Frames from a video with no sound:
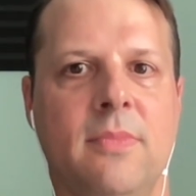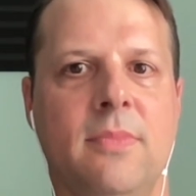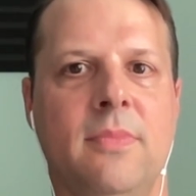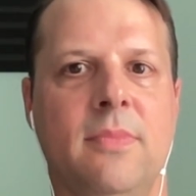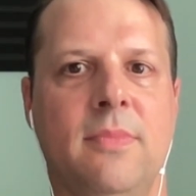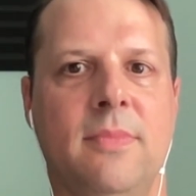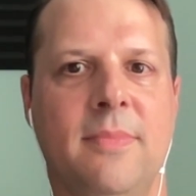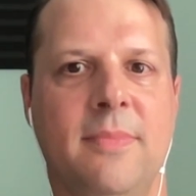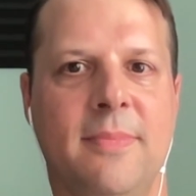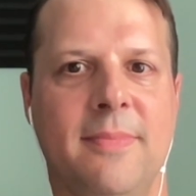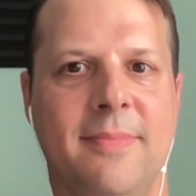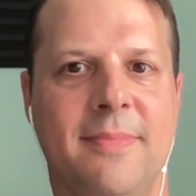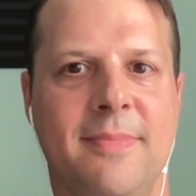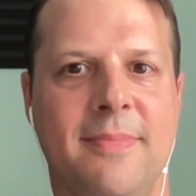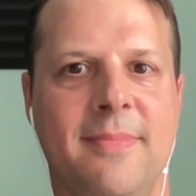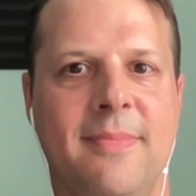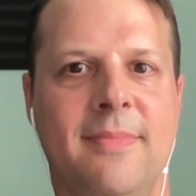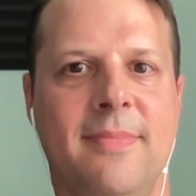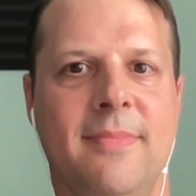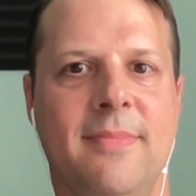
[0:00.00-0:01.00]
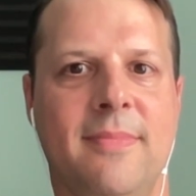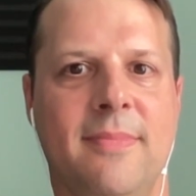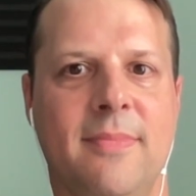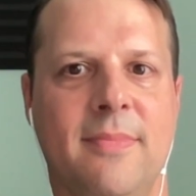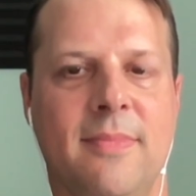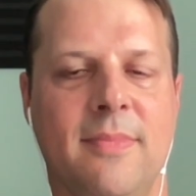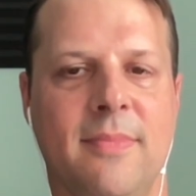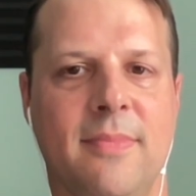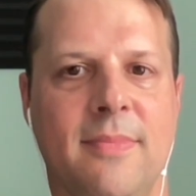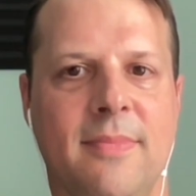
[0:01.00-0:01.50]

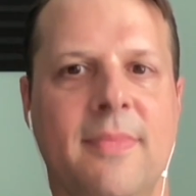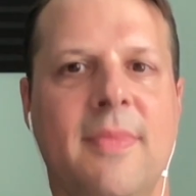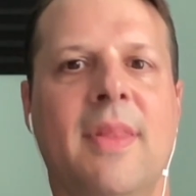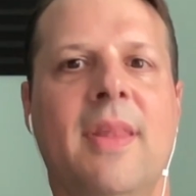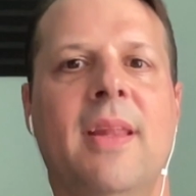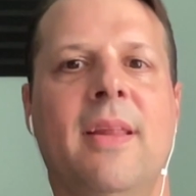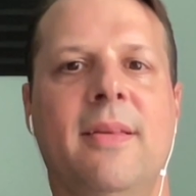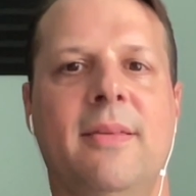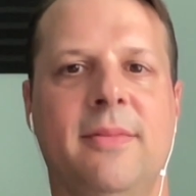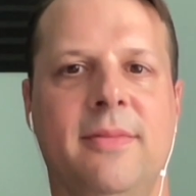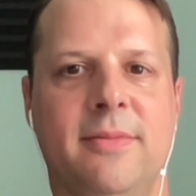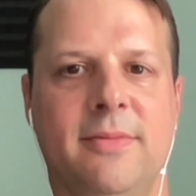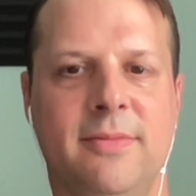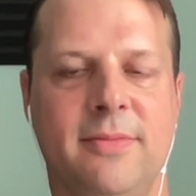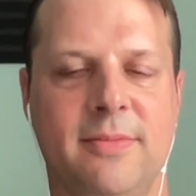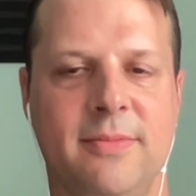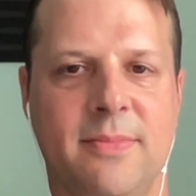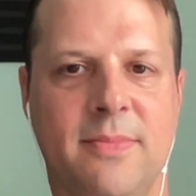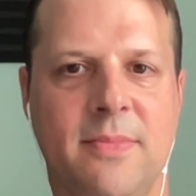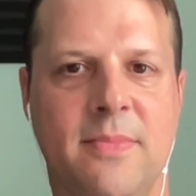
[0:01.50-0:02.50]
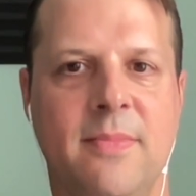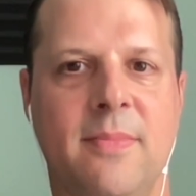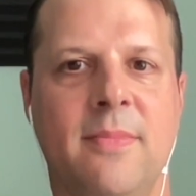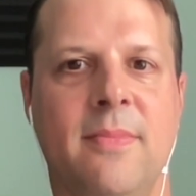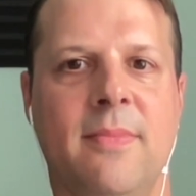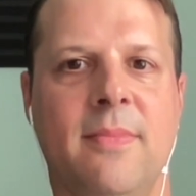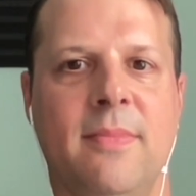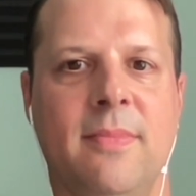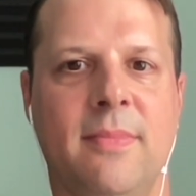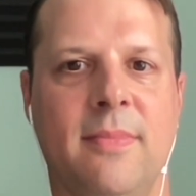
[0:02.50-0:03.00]

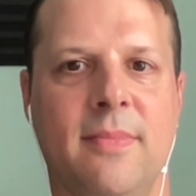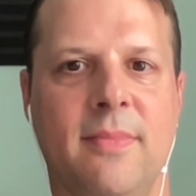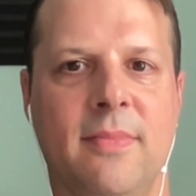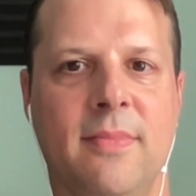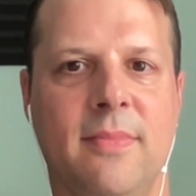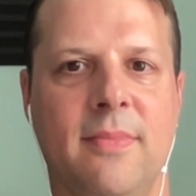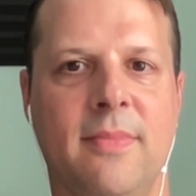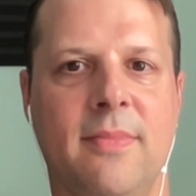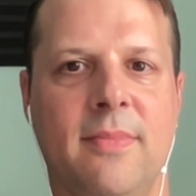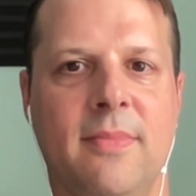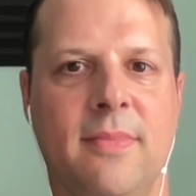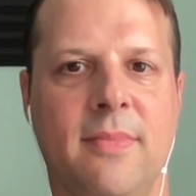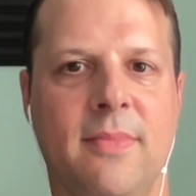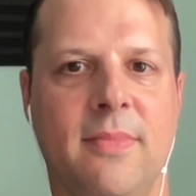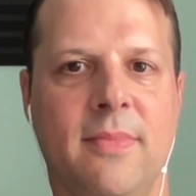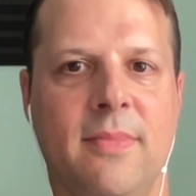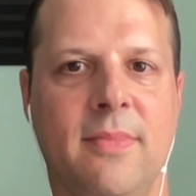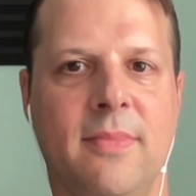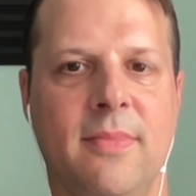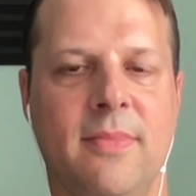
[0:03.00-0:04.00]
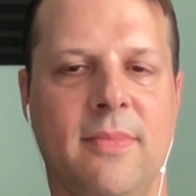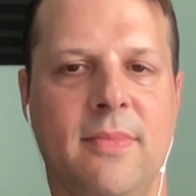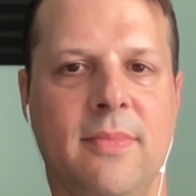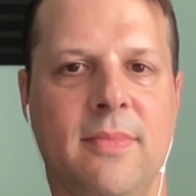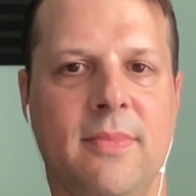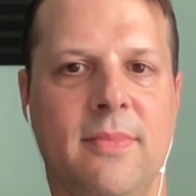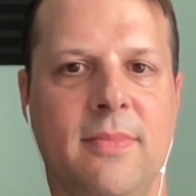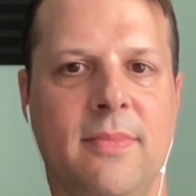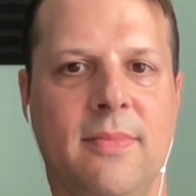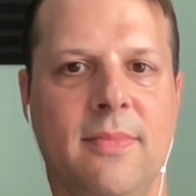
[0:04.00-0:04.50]

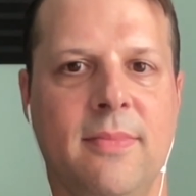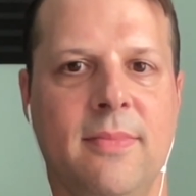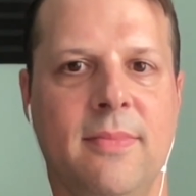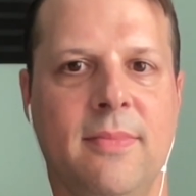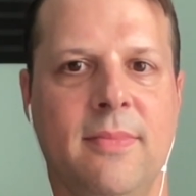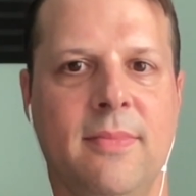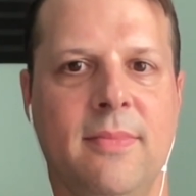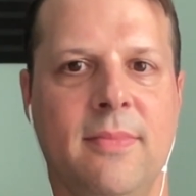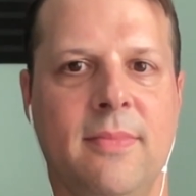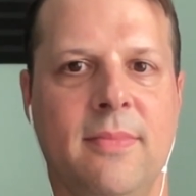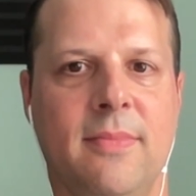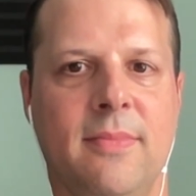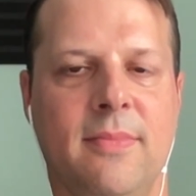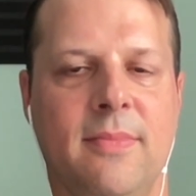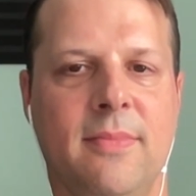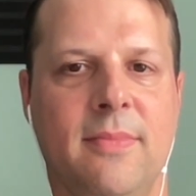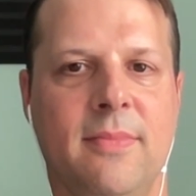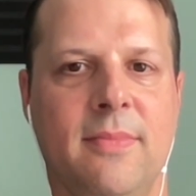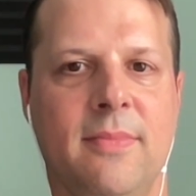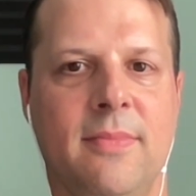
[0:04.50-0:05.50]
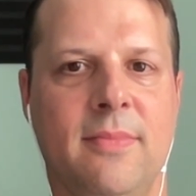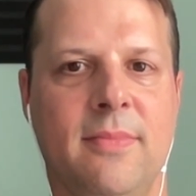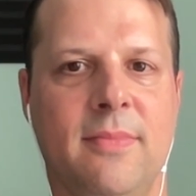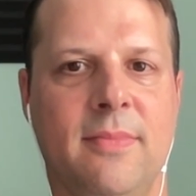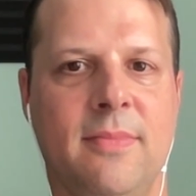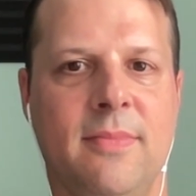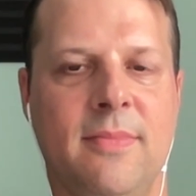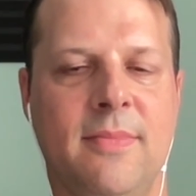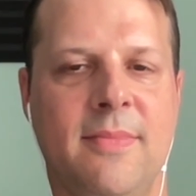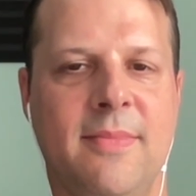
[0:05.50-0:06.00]

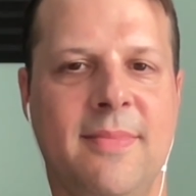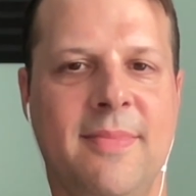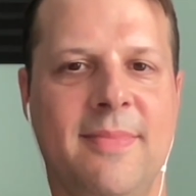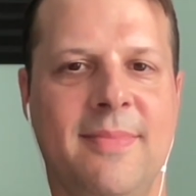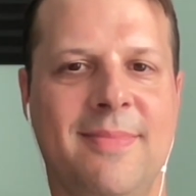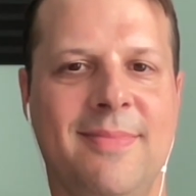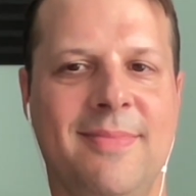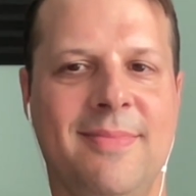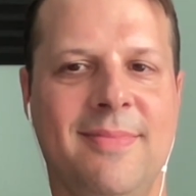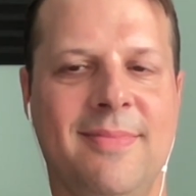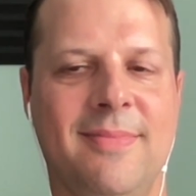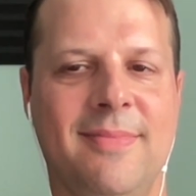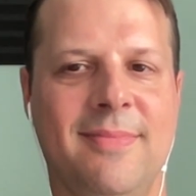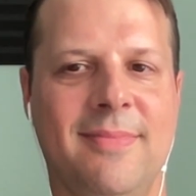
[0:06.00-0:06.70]
The person shown says nothing.